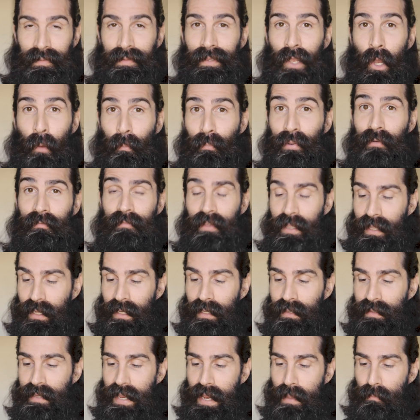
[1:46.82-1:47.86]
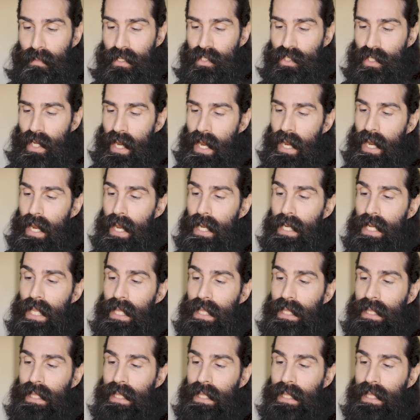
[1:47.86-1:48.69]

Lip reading: help prevent any damage. And